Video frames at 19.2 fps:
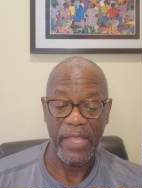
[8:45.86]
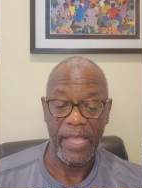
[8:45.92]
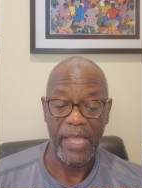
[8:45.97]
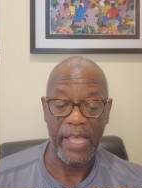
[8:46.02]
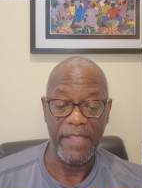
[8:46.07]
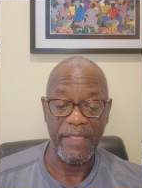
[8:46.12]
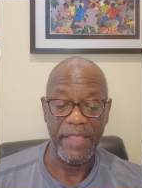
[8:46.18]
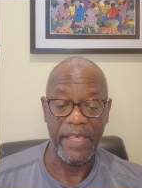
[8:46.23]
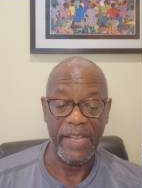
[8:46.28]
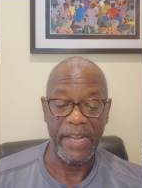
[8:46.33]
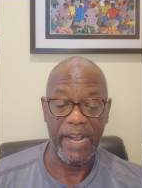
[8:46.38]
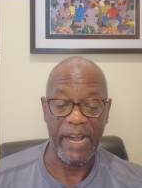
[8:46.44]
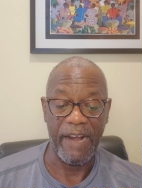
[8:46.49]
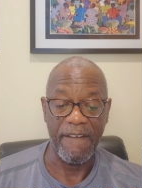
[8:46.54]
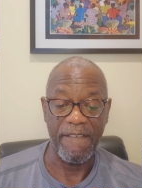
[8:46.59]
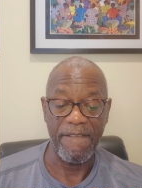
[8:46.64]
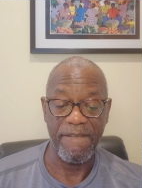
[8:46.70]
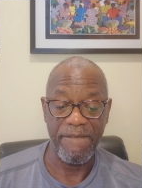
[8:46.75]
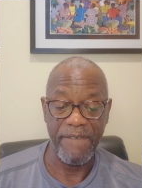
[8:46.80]
and that
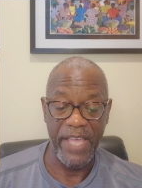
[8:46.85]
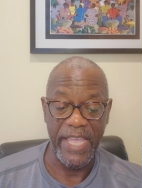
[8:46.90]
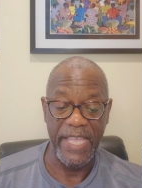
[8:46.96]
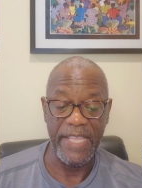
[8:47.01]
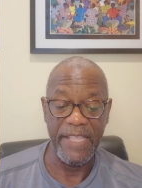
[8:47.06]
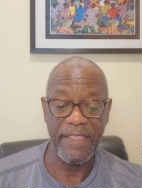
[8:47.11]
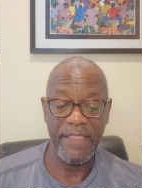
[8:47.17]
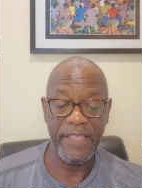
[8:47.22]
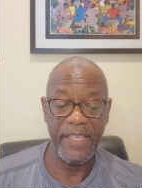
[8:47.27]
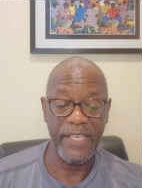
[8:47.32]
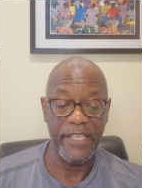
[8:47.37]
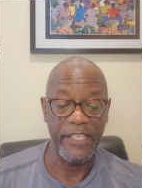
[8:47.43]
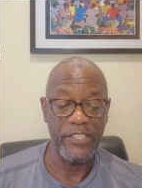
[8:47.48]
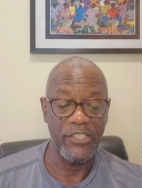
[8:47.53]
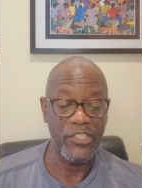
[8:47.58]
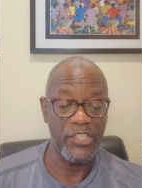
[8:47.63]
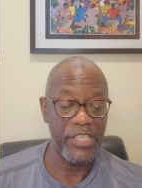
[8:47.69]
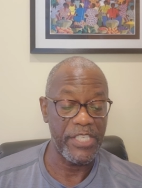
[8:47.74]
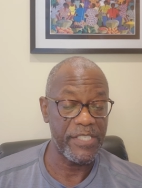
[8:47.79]
our faith
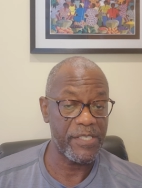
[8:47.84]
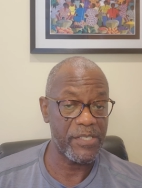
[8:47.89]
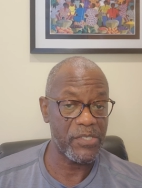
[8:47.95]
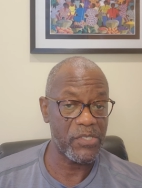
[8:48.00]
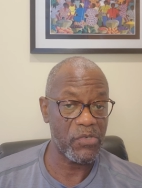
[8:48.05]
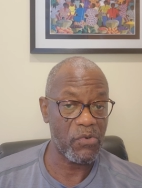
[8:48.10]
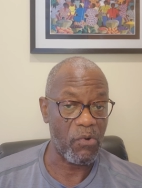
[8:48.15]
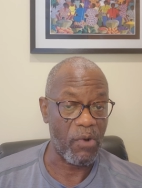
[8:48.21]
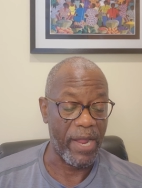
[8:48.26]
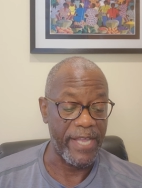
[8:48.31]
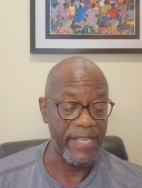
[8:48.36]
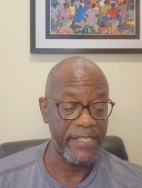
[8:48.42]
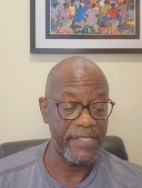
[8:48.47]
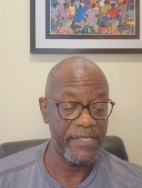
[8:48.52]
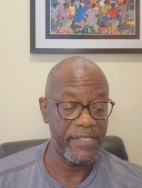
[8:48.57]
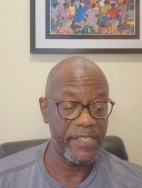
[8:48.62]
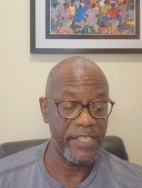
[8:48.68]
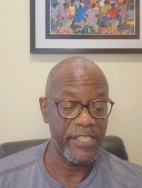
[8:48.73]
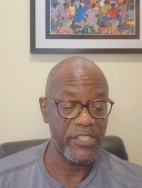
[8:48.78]
in Jesus Christ